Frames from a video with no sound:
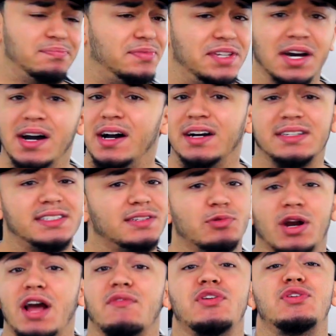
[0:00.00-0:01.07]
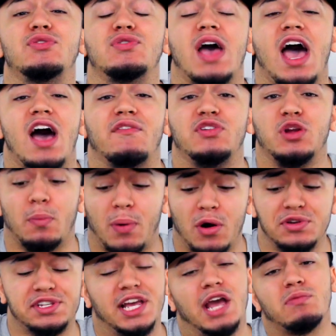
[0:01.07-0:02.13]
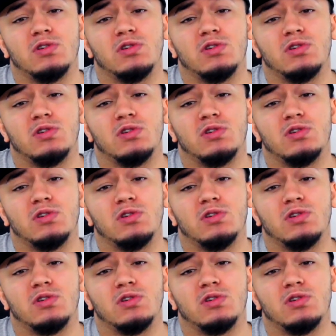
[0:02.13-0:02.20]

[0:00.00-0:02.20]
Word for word: dunks, whatever you have in your post game,